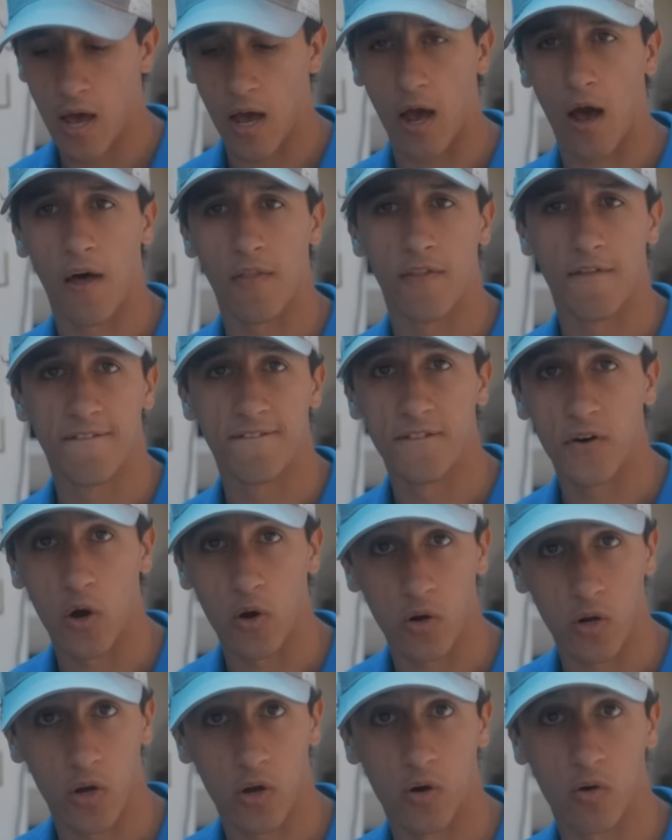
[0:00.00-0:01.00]
the
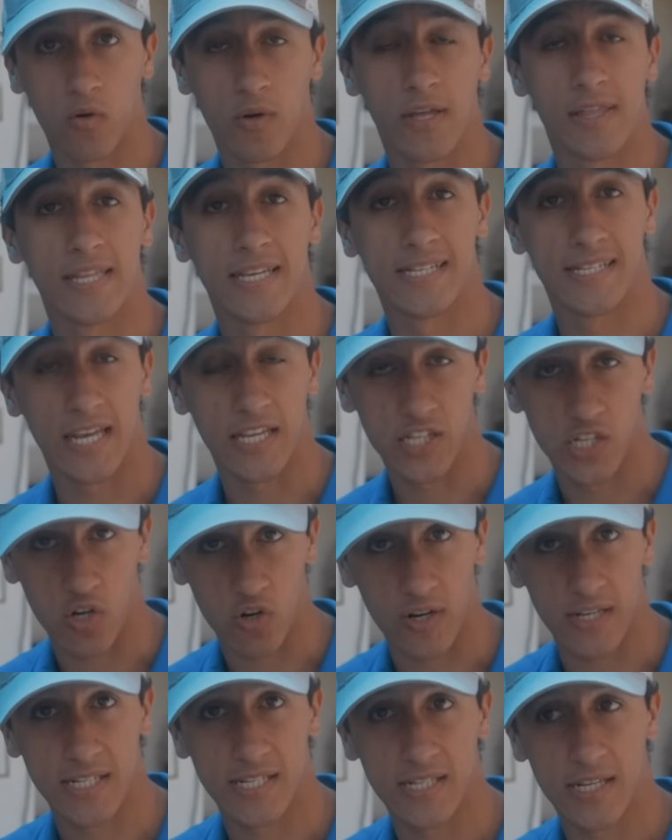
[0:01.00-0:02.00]
photo and the
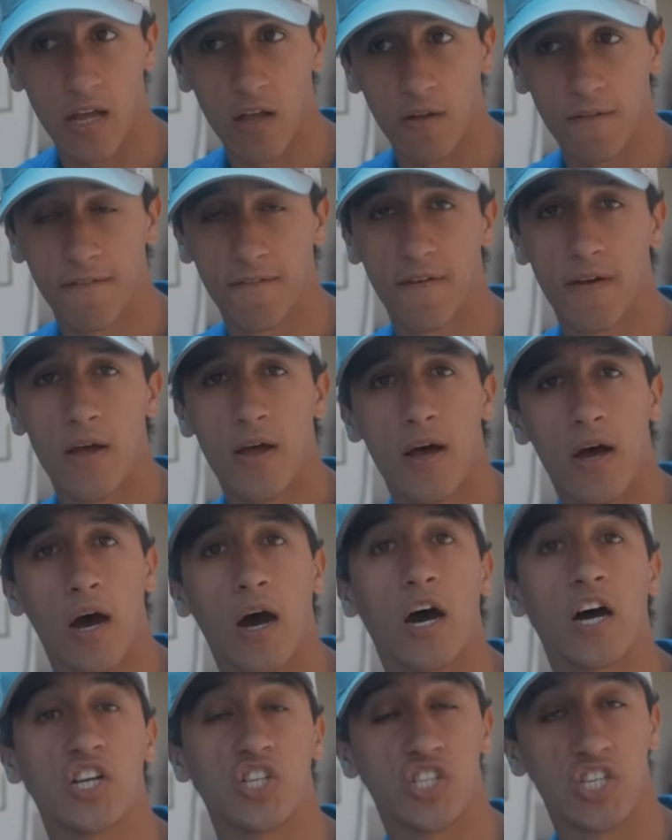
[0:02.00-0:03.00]
sensor itself,
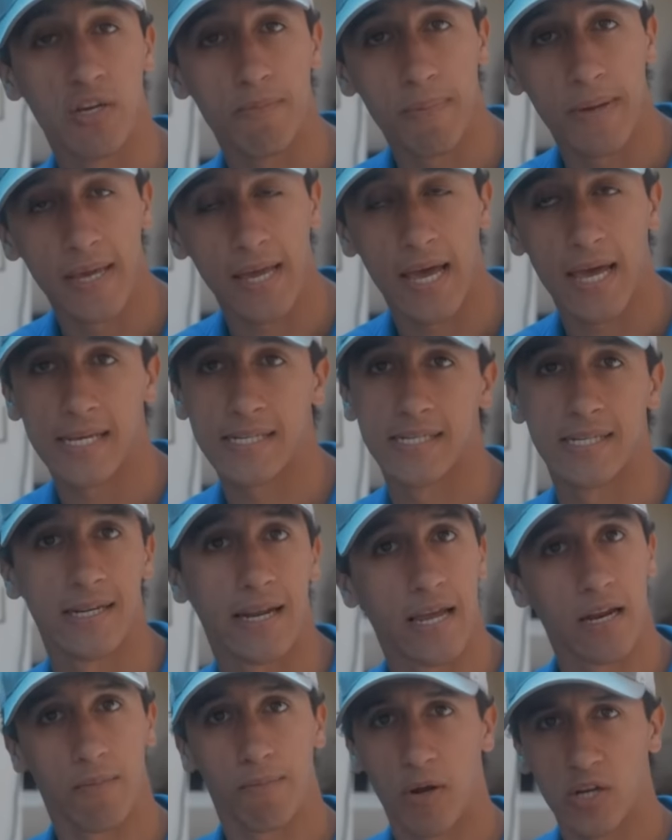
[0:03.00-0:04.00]

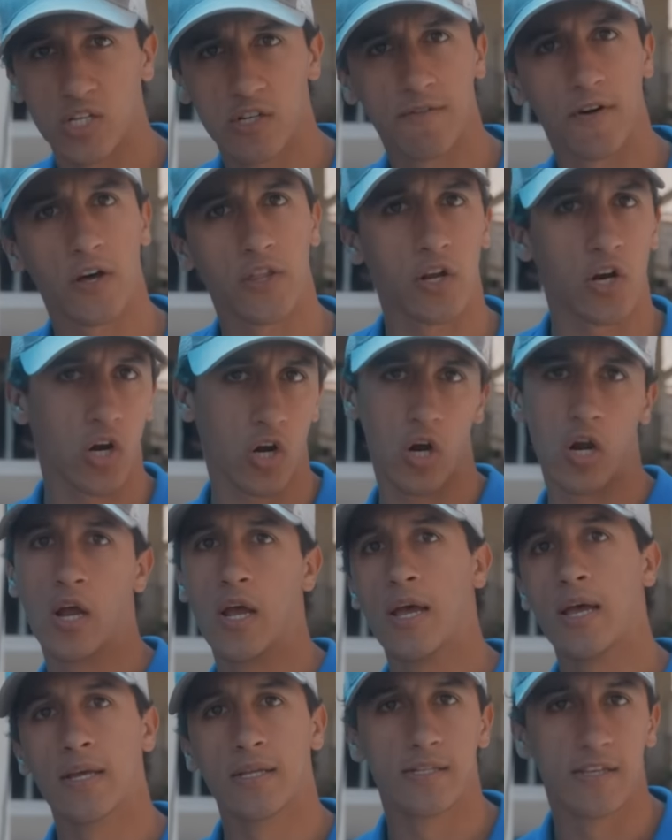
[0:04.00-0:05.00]
GPS, and a bunch of other
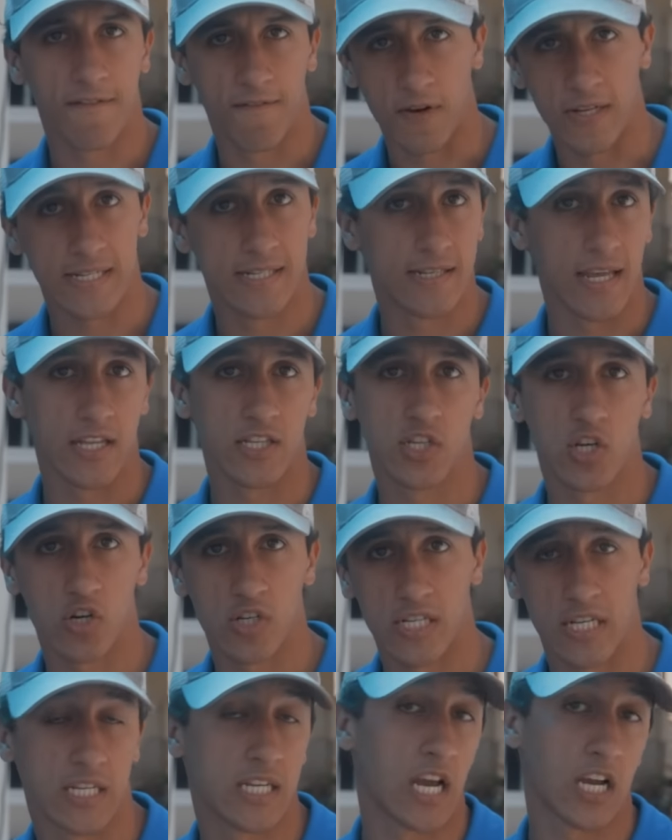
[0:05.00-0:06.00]
different
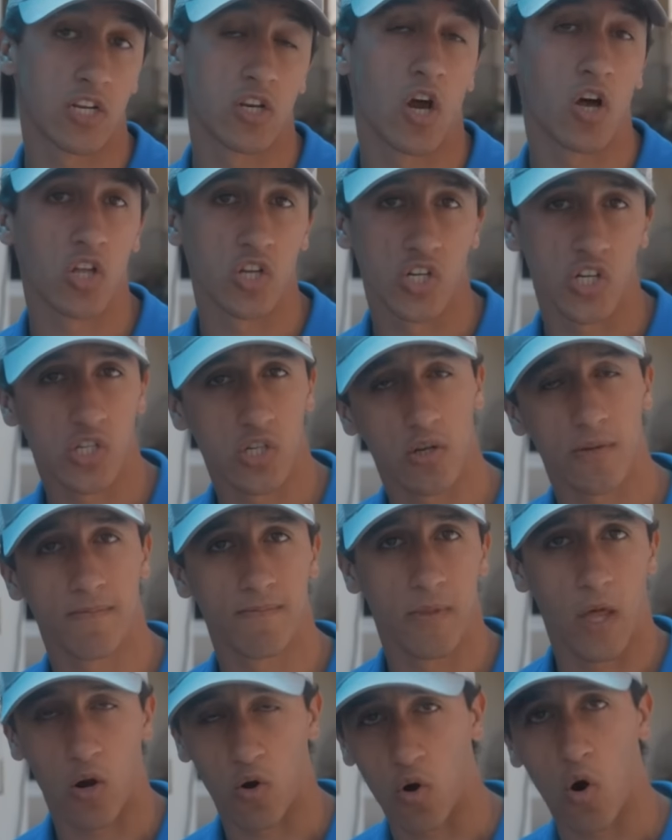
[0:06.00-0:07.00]
sensors and technologies
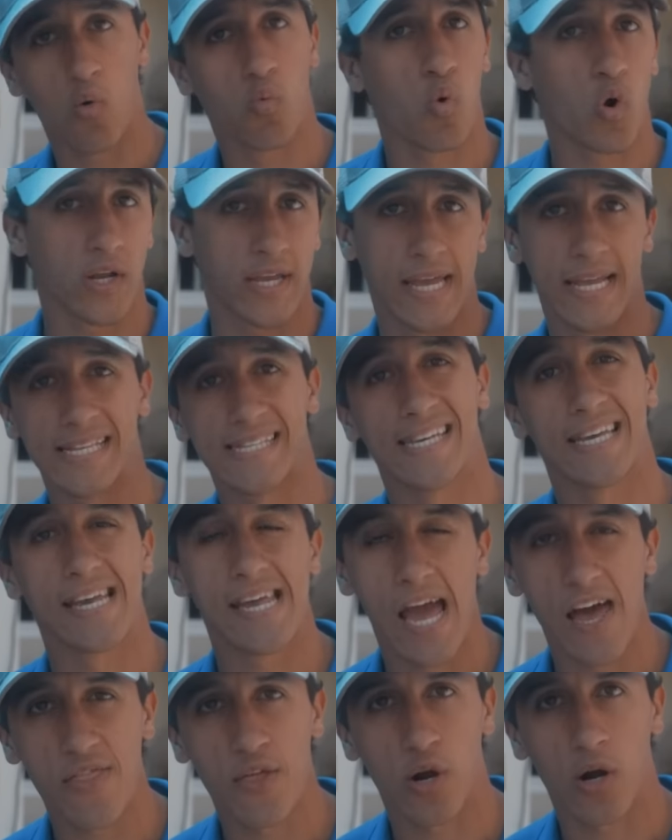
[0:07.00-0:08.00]
that are all working
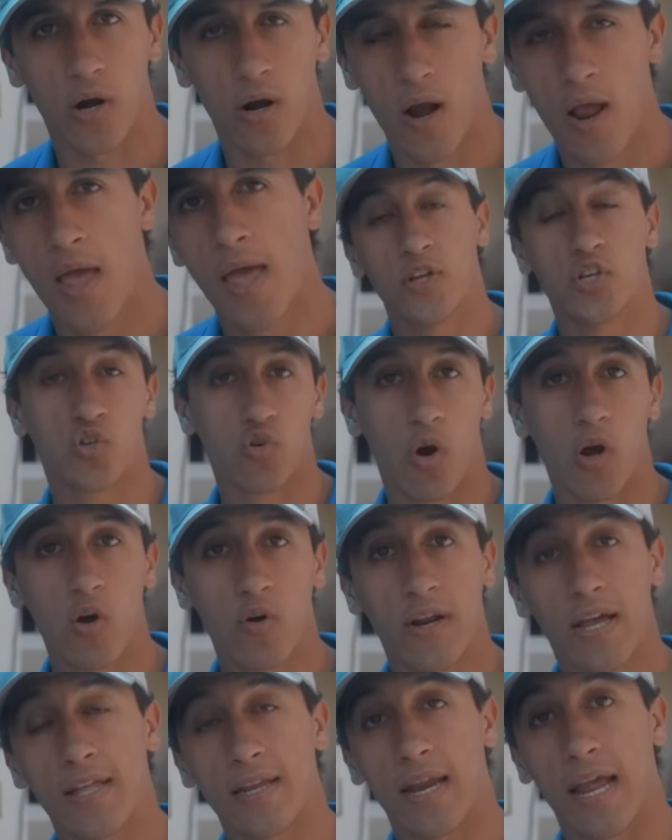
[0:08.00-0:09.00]
together. The
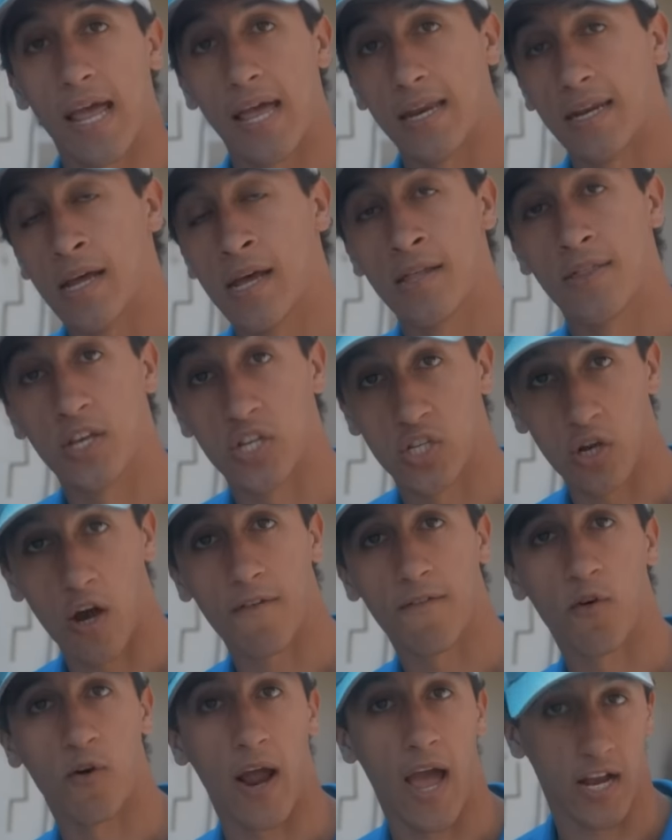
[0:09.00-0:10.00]
drone and the
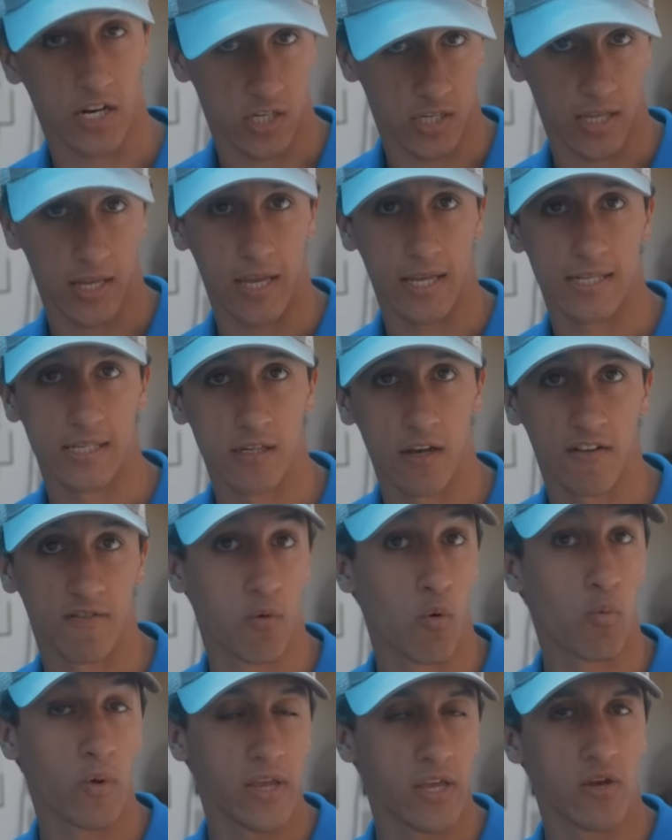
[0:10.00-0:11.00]
software actually
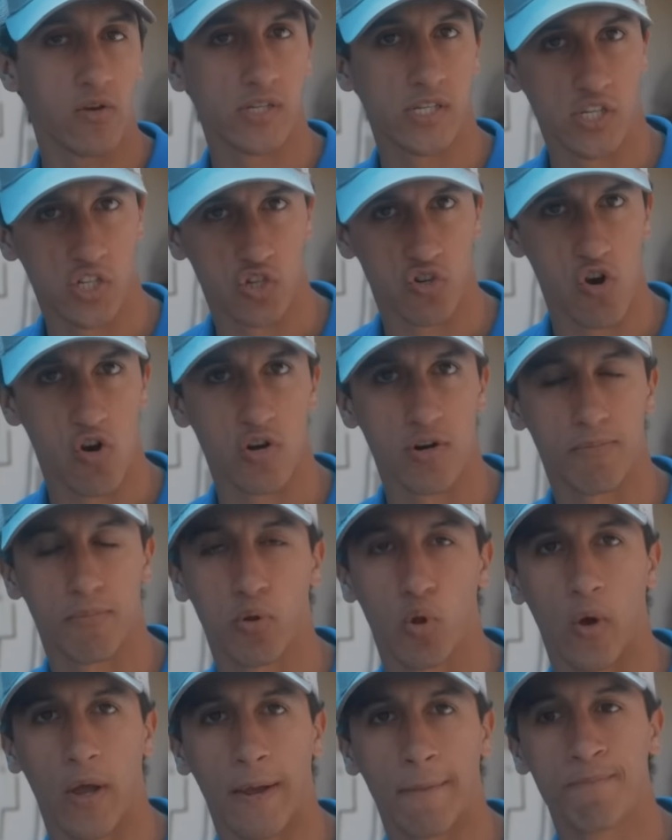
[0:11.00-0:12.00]
itself, what we use is Drone
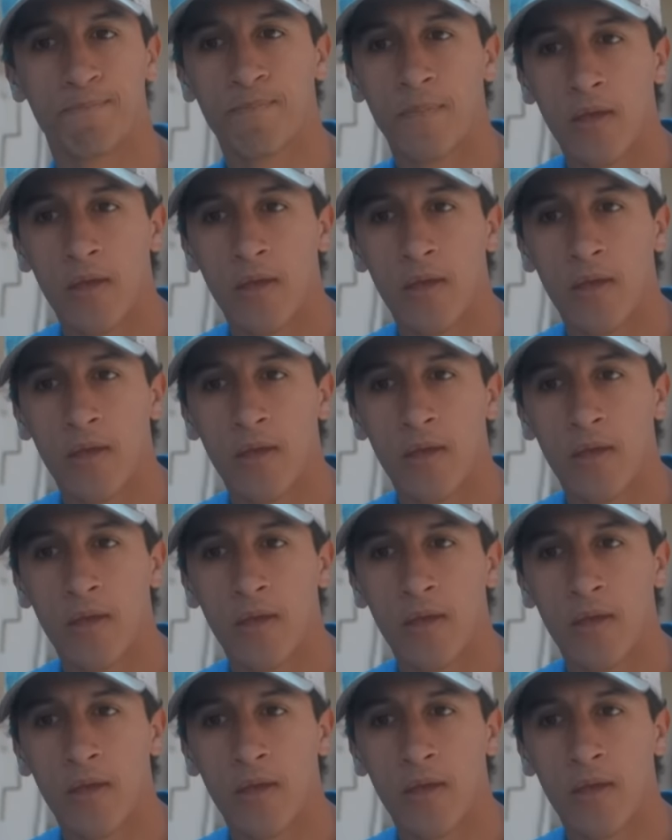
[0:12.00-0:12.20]
Deploy,